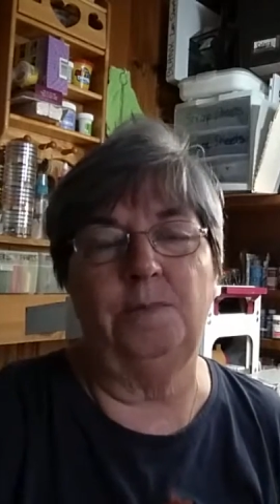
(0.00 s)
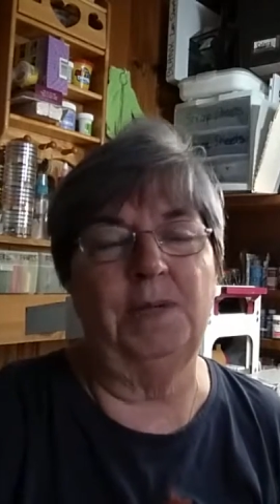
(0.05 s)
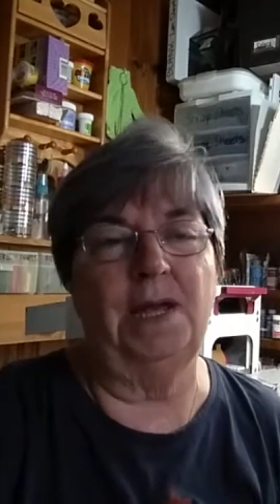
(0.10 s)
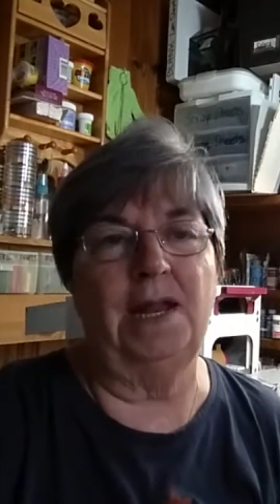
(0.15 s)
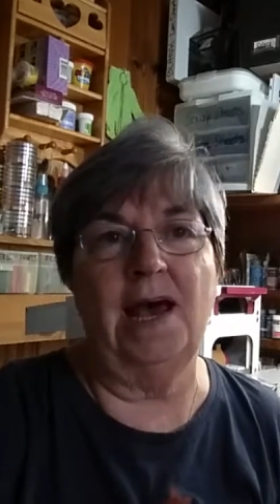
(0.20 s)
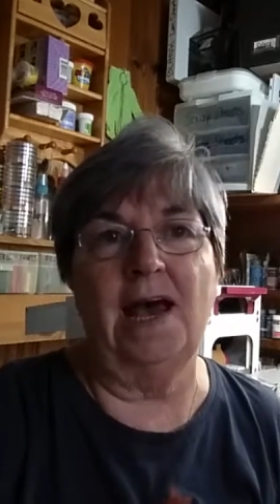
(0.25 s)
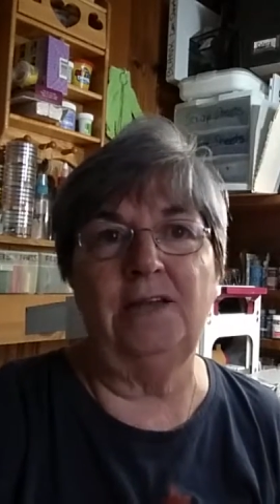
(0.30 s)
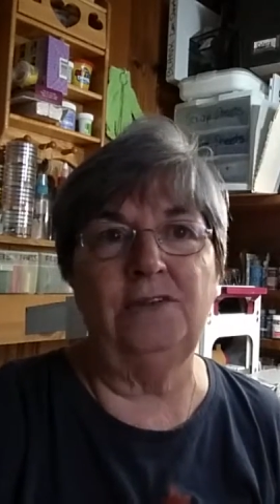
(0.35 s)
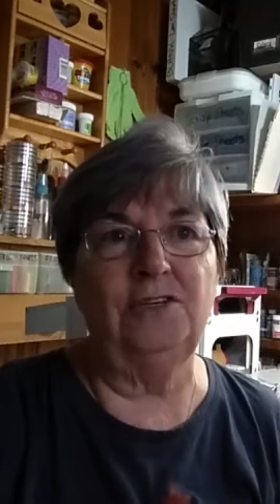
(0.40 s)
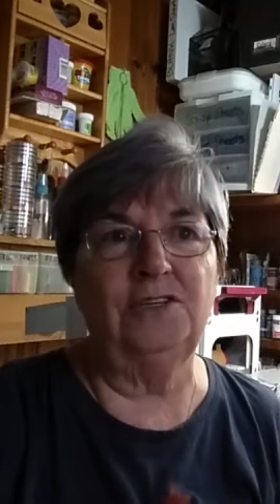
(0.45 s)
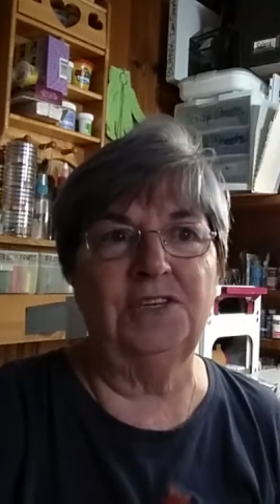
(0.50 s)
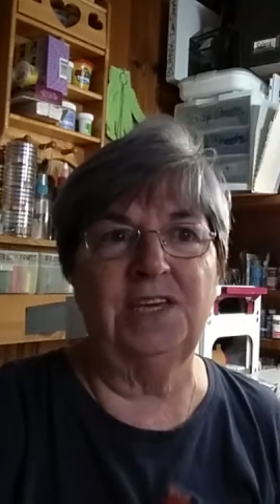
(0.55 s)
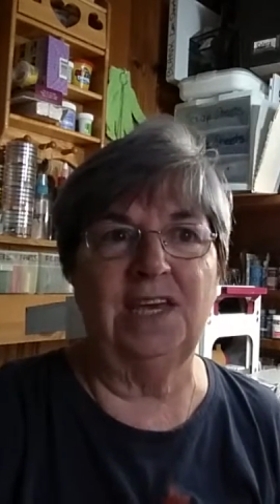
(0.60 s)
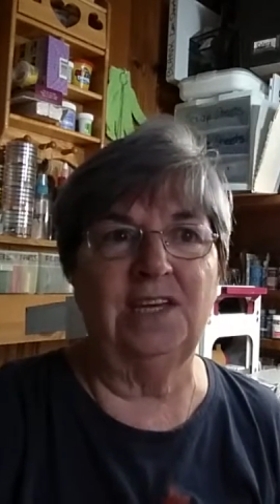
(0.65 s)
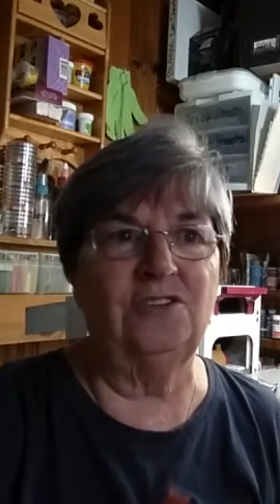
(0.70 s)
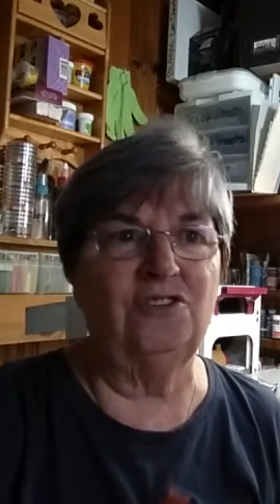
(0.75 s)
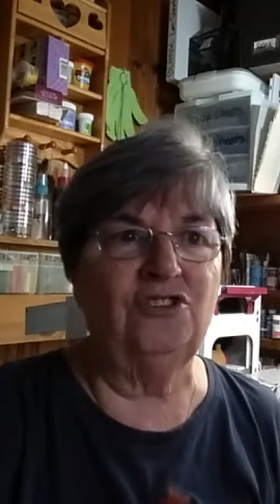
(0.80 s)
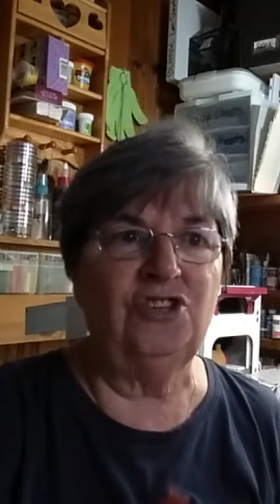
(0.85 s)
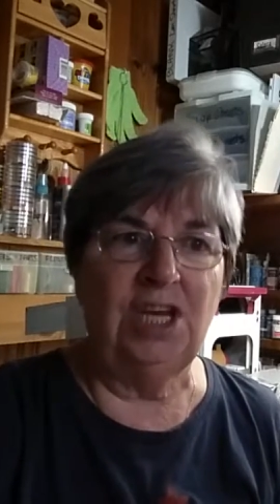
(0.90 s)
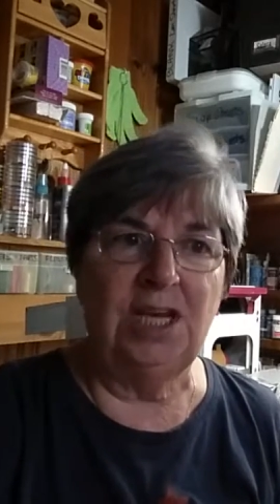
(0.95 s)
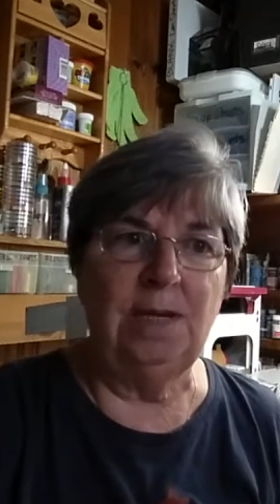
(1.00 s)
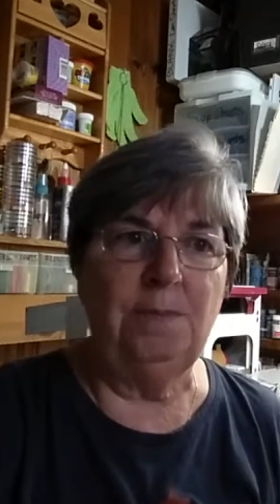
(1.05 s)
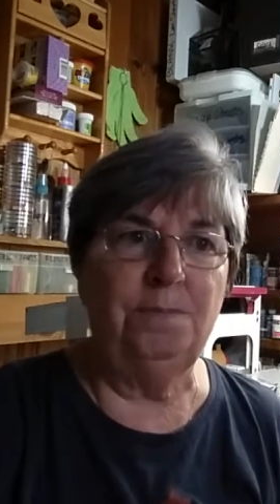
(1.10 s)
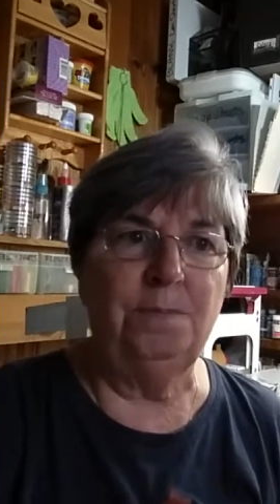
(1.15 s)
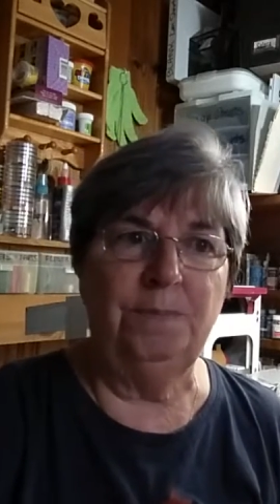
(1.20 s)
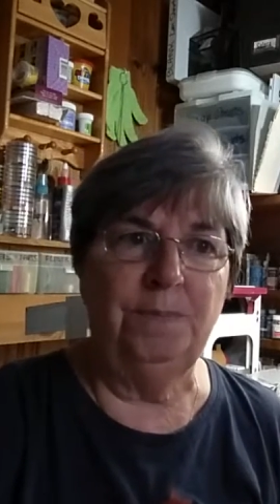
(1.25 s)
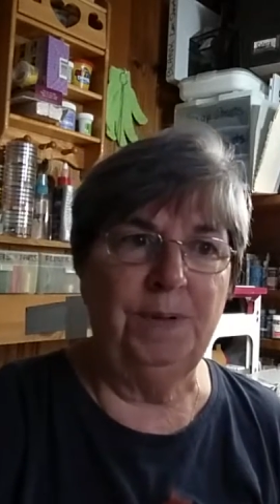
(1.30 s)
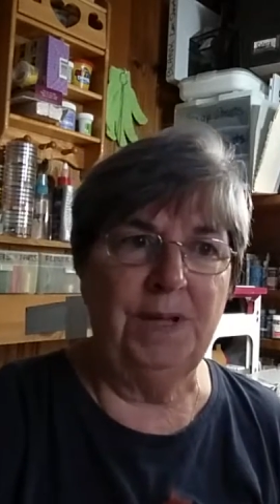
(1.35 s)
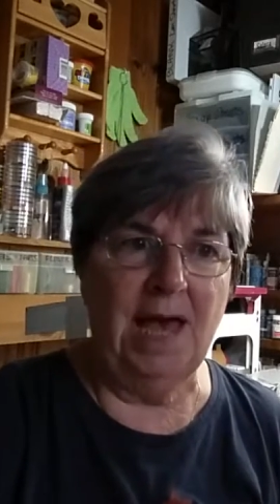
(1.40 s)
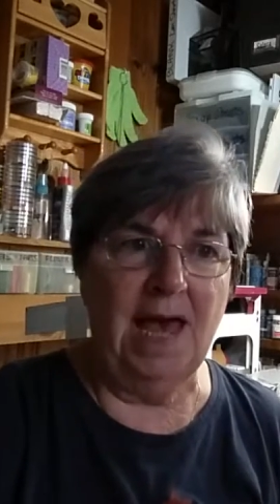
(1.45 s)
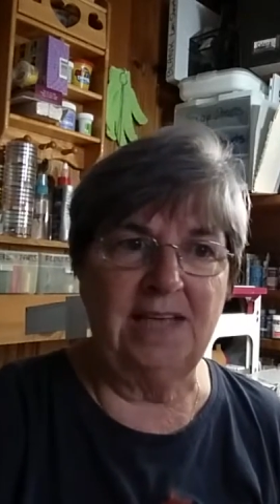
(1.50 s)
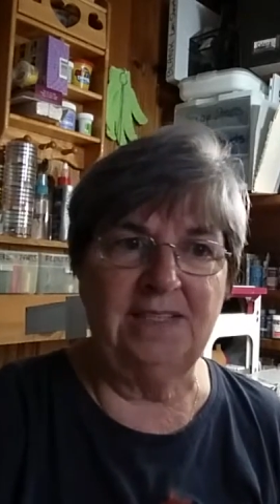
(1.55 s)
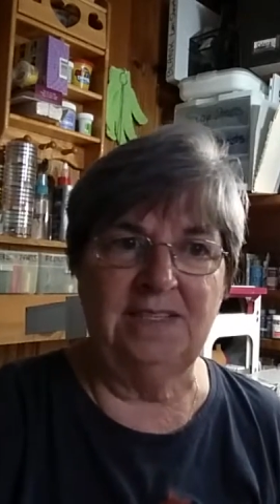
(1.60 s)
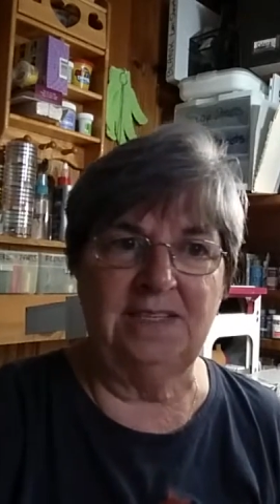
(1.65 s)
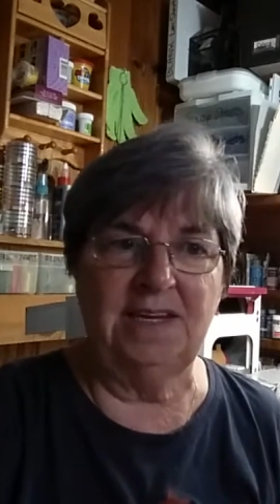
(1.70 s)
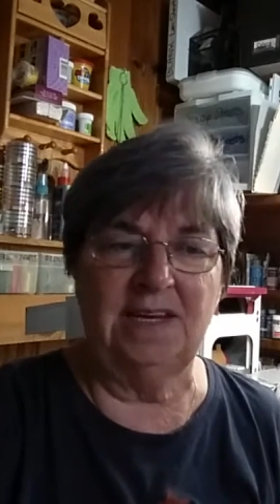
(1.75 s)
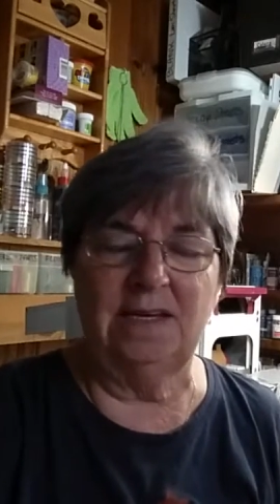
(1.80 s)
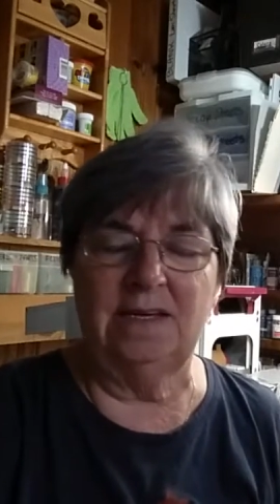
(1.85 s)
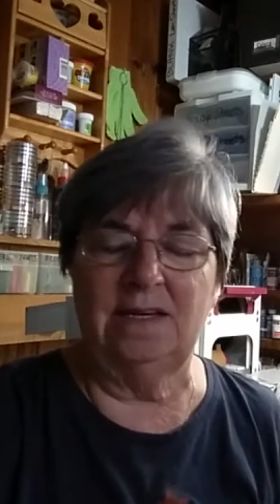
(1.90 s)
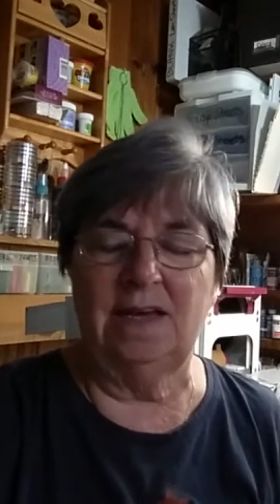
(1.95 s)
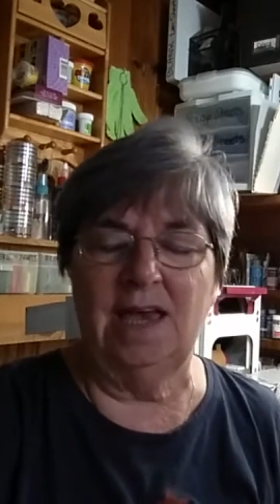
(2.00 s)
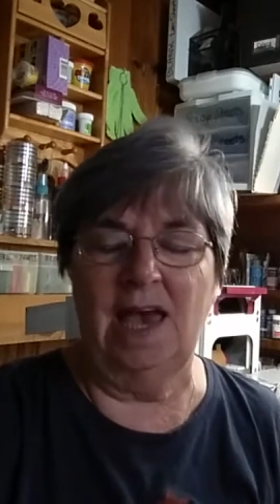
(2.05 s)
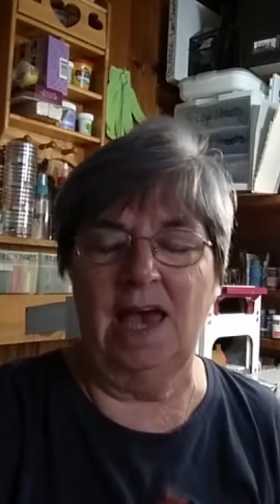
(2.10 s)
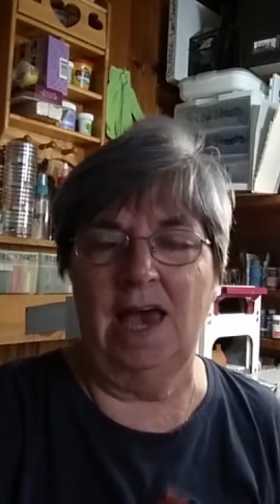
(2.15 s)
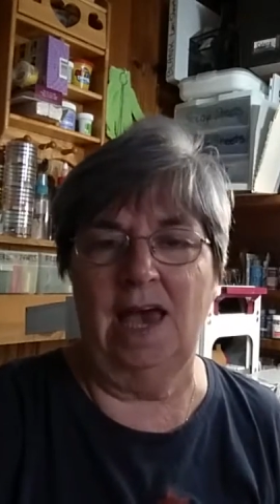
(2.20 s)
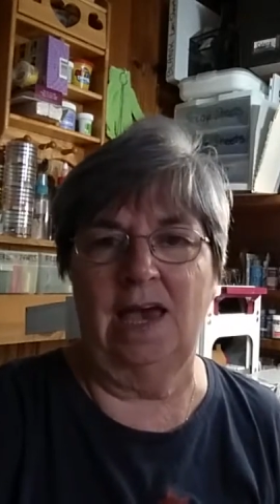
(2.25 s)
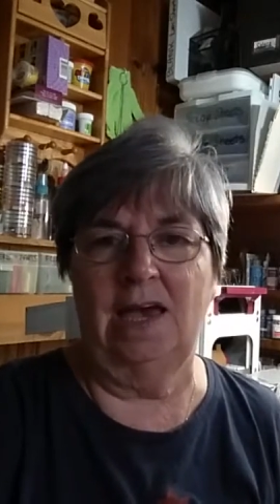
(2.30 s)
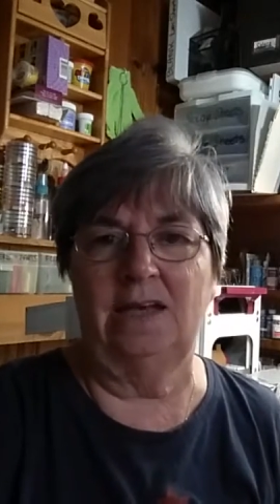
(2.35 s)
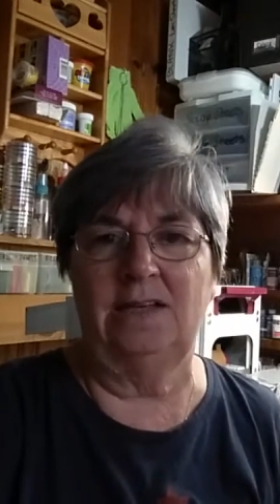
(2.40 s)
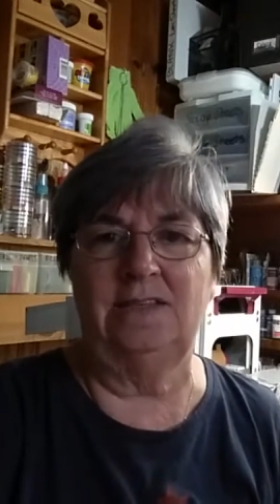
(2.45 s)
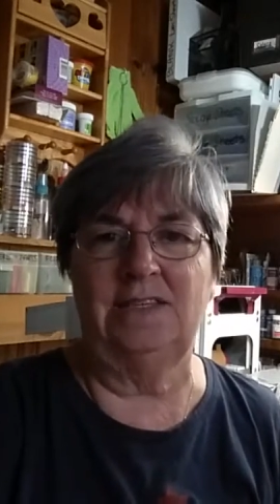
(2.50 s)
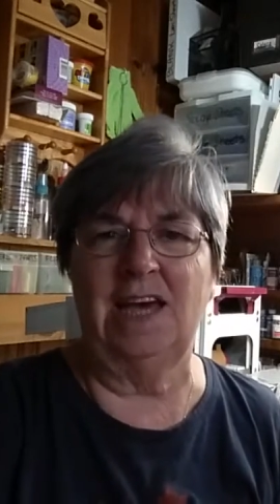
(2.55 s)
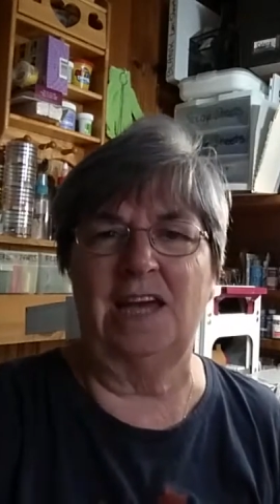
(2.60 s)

but I just get cheap plastic eggs.